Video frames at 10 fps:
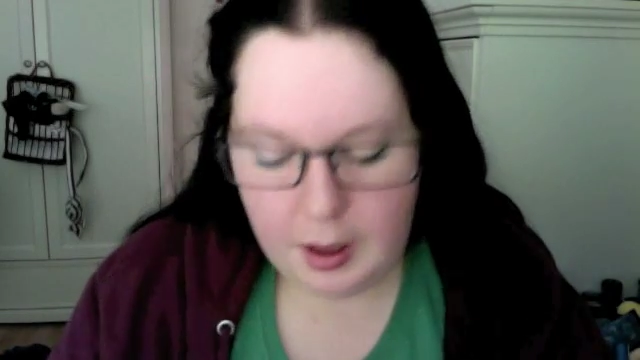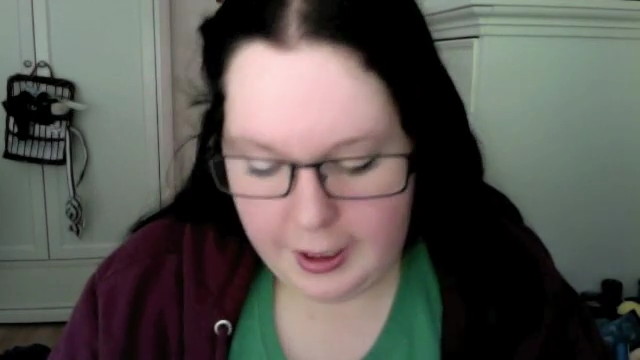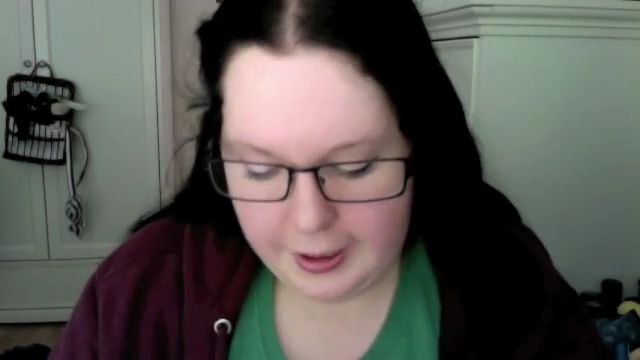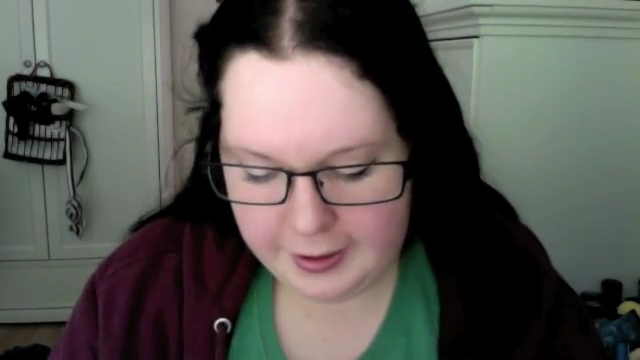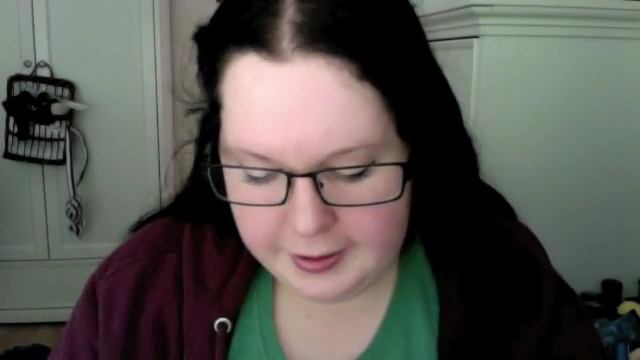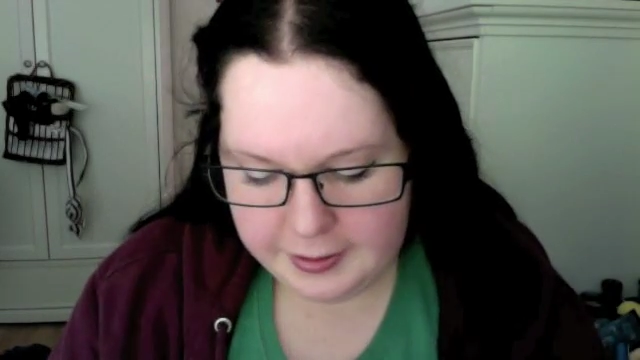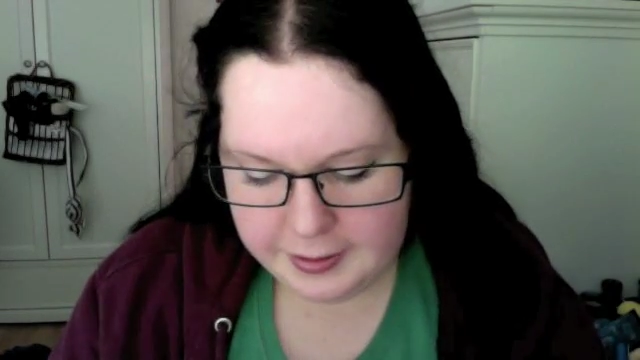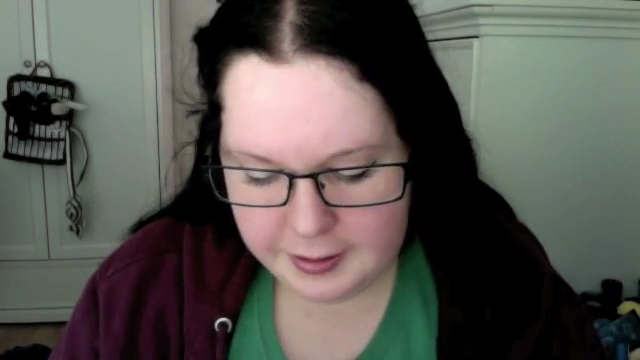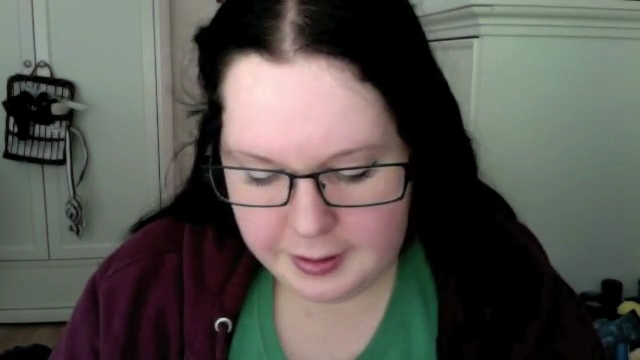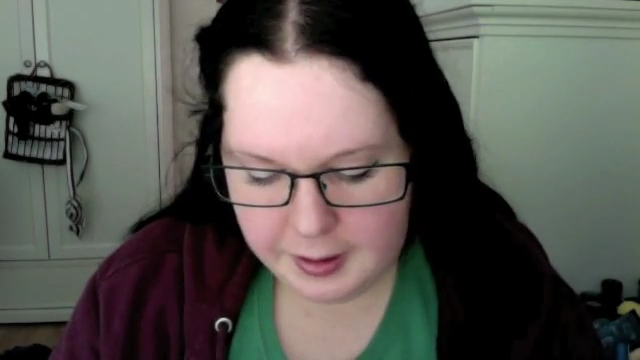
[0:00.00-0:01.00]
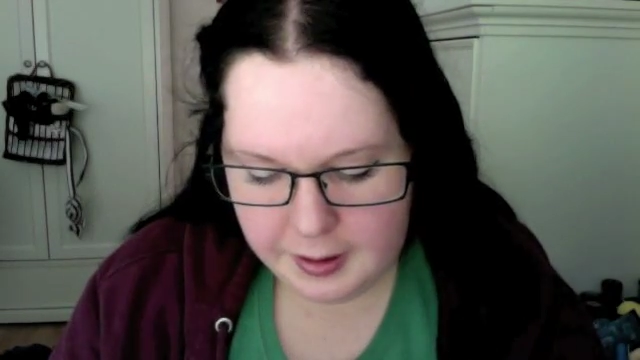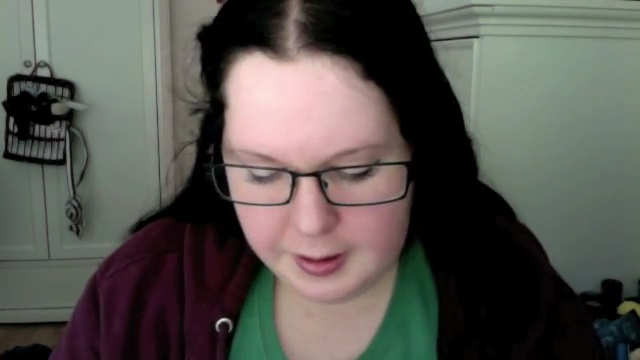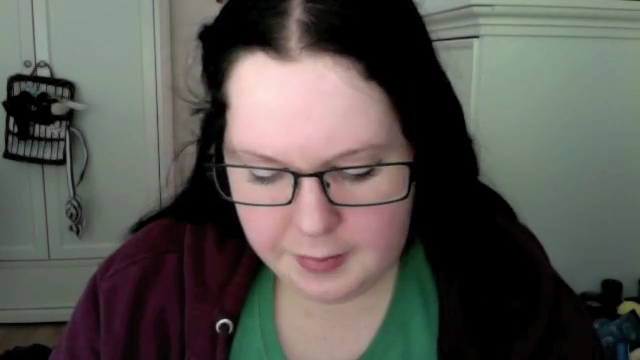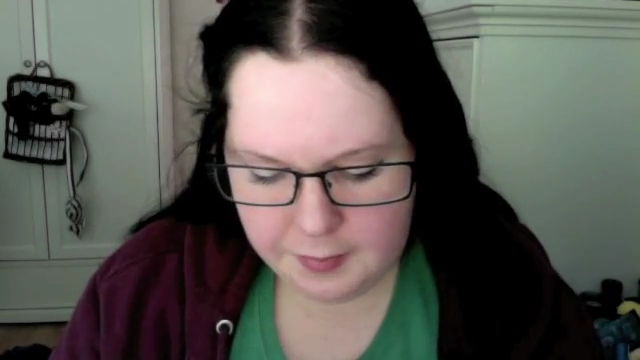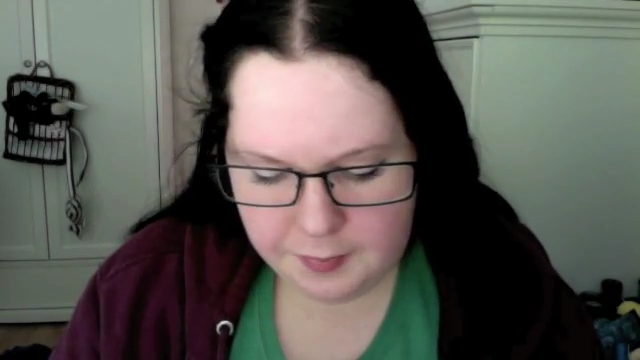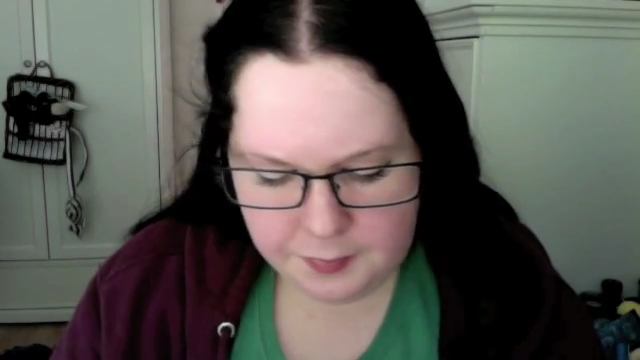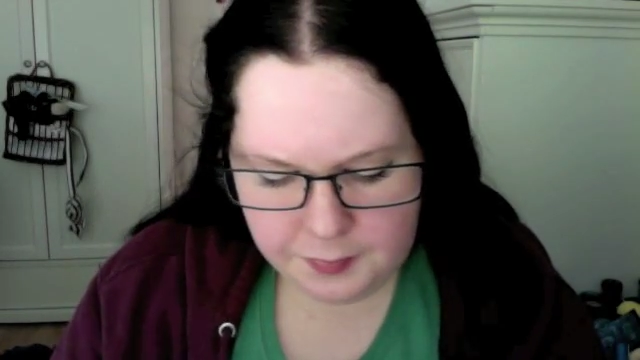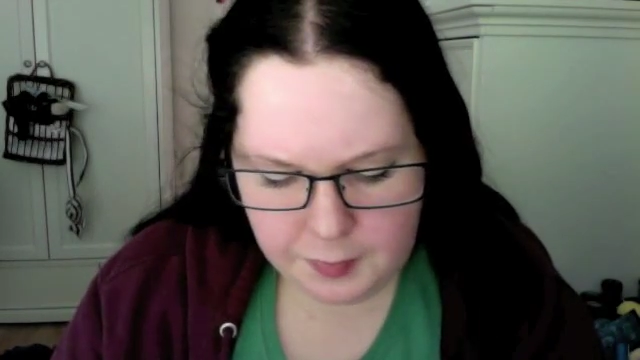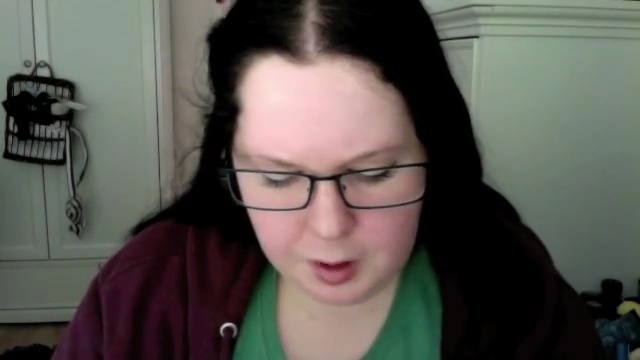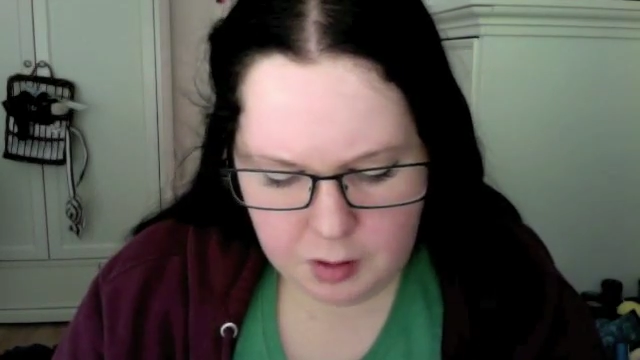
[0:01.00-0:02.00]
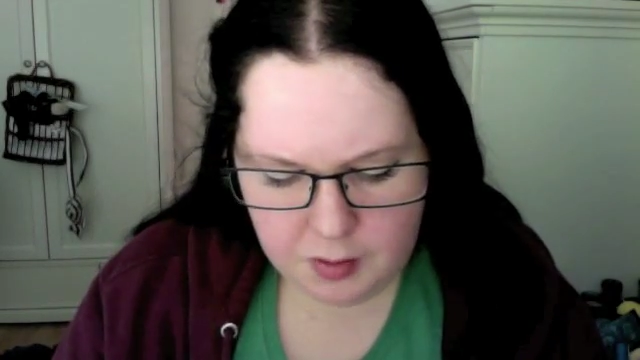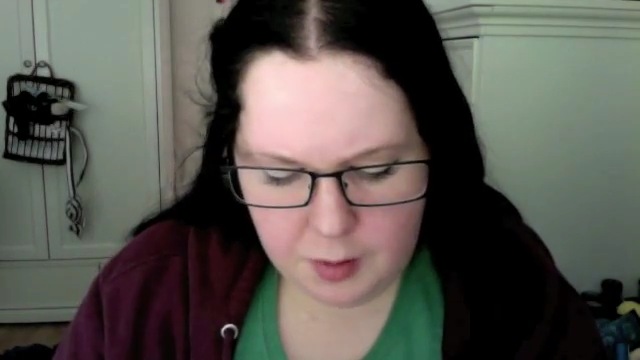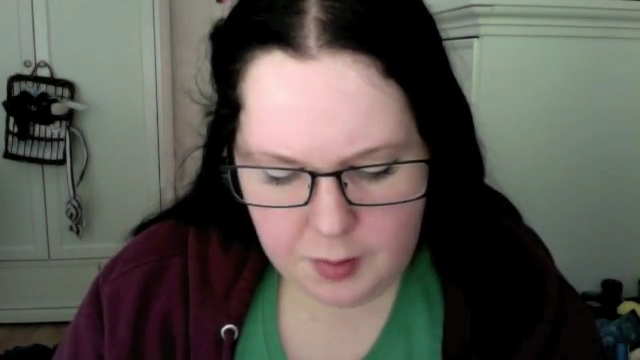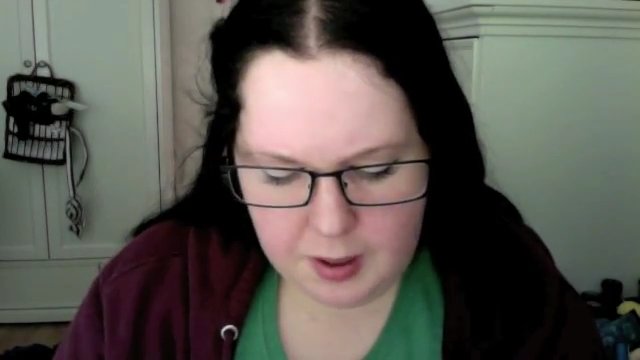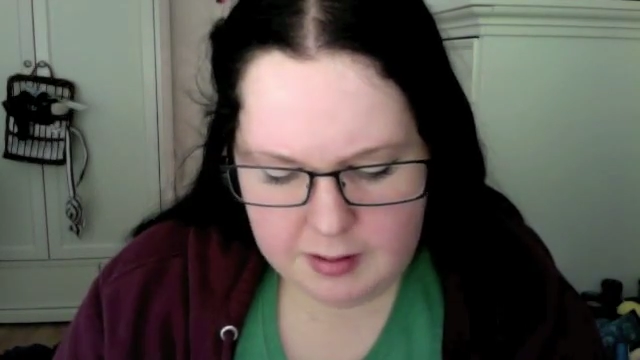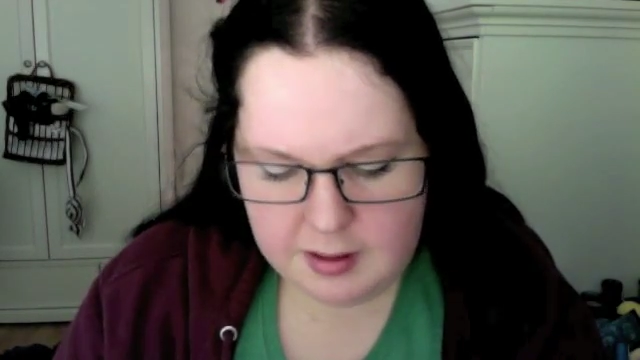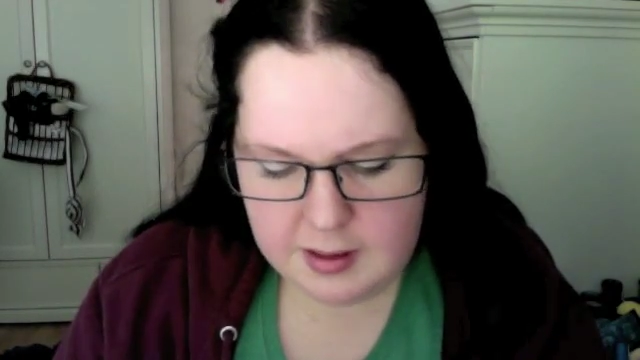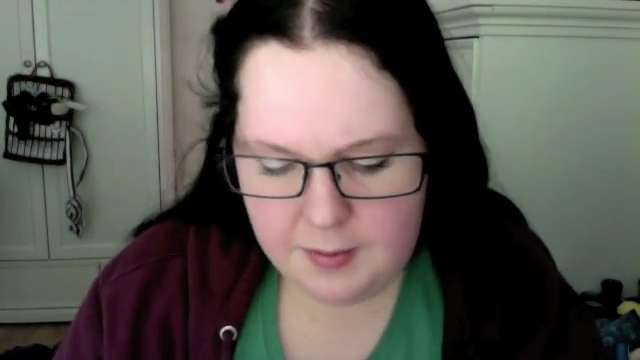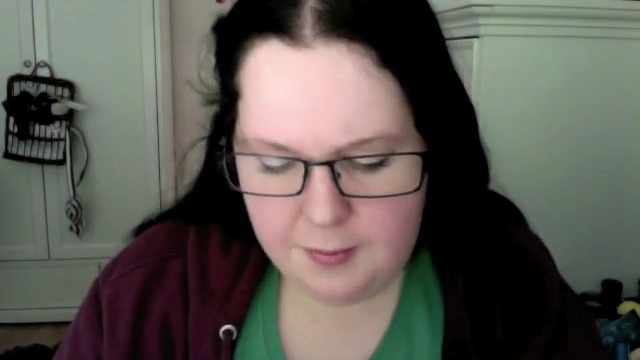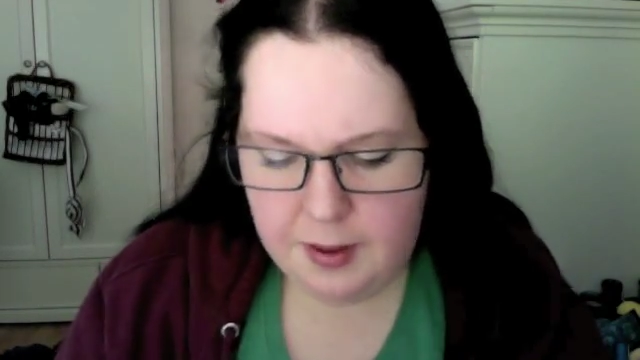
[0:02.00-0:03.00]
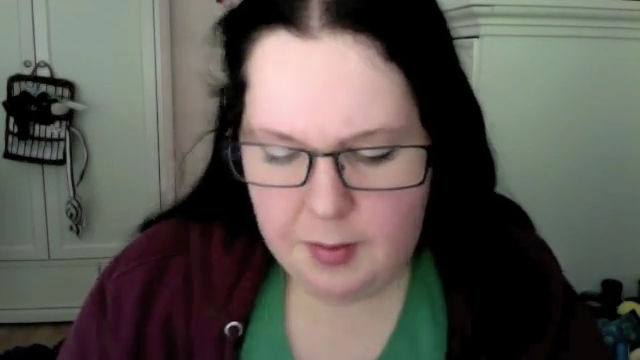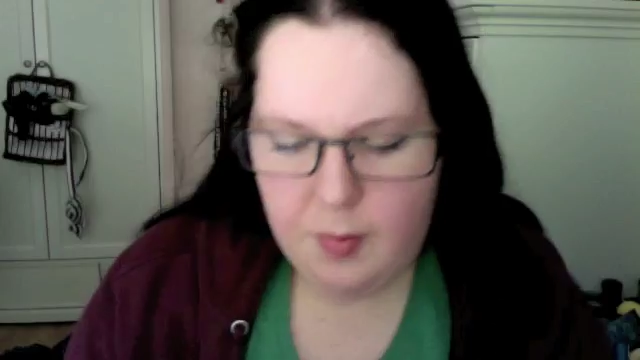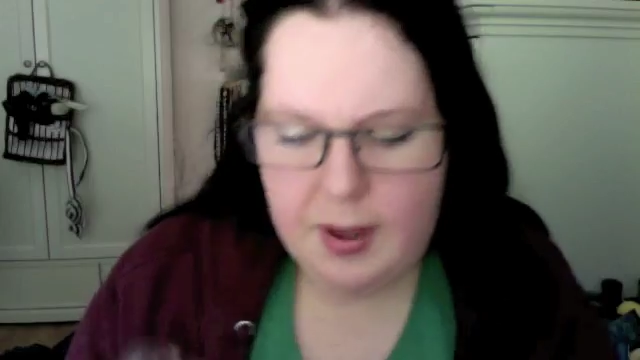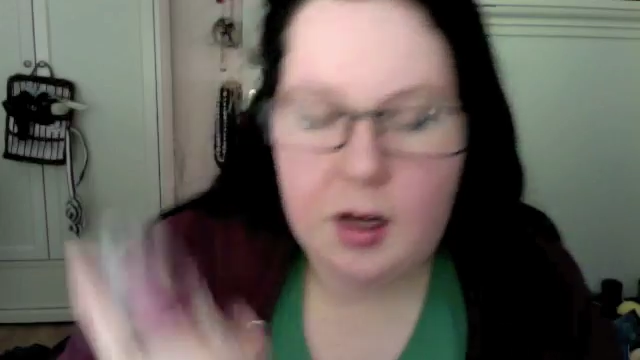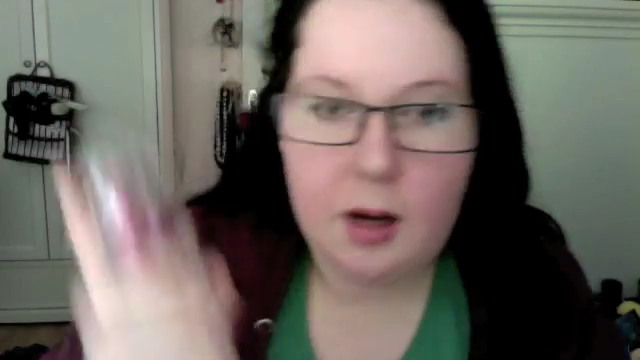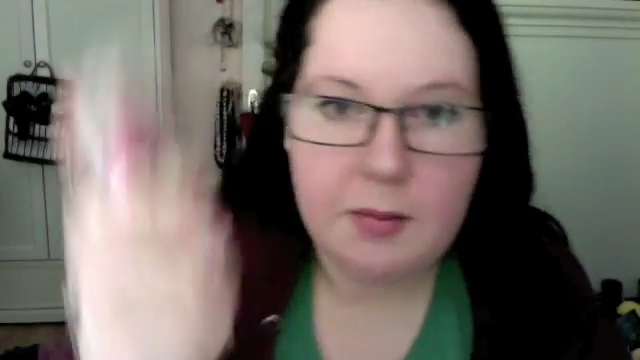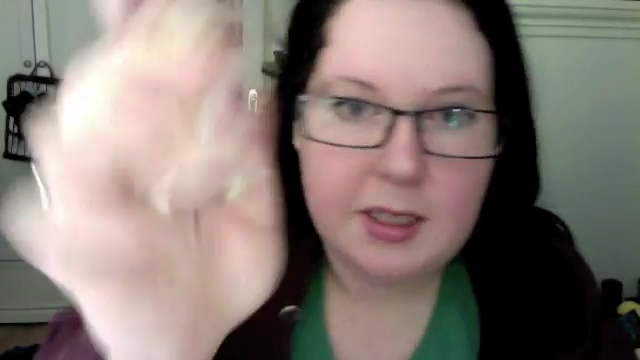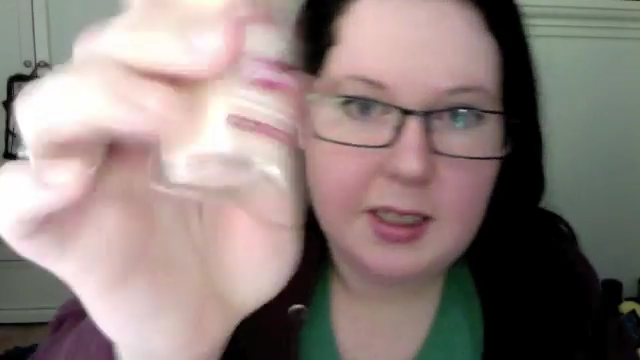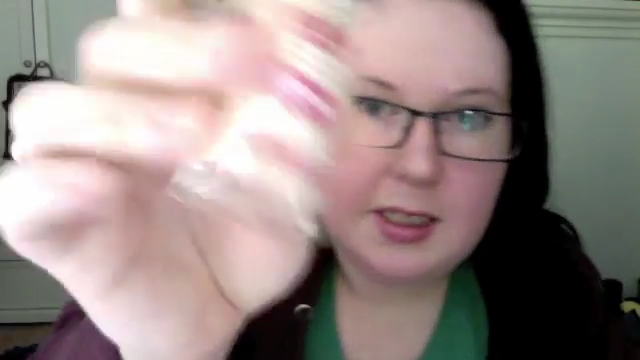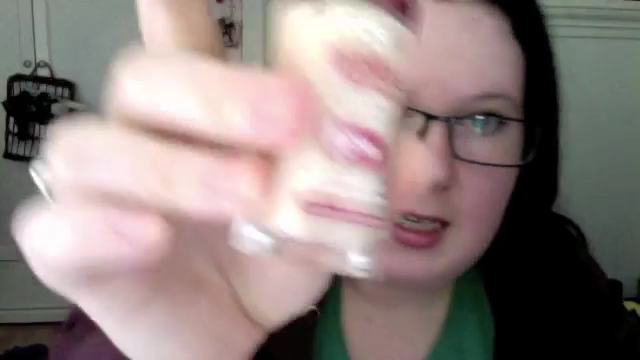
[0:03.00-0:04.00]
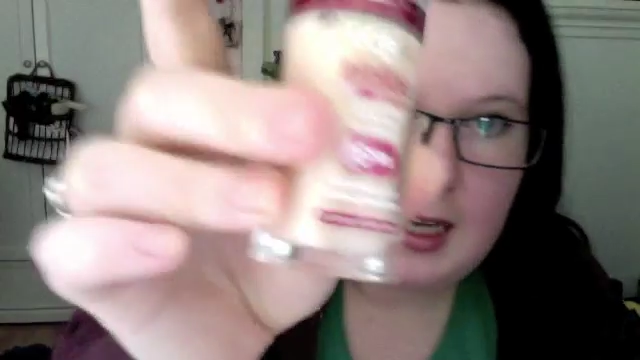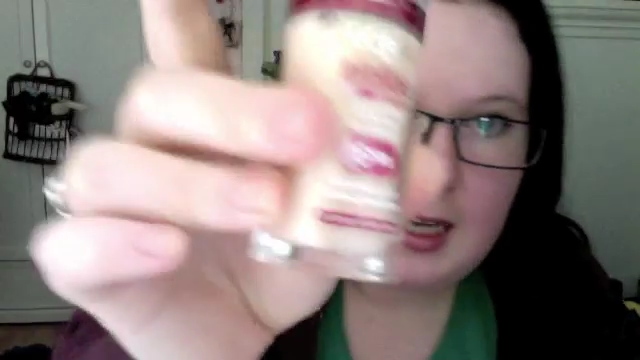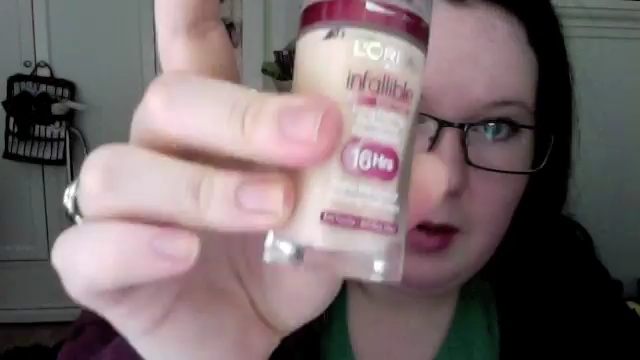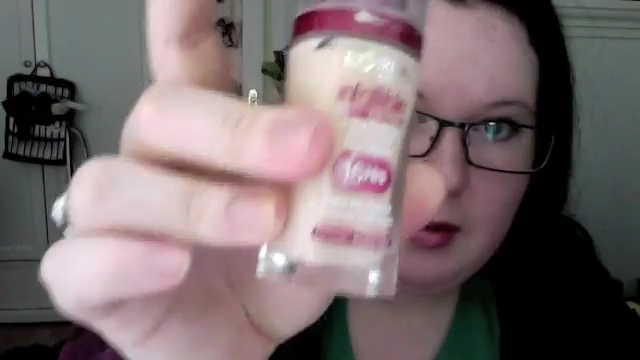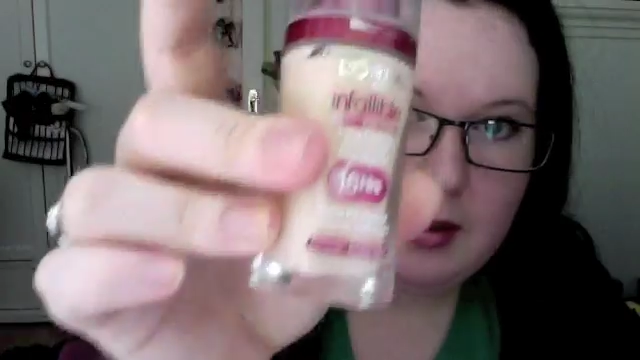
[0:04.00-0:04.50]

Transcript: And L'Oreal Paris's Infallible Makeup 16 Hours,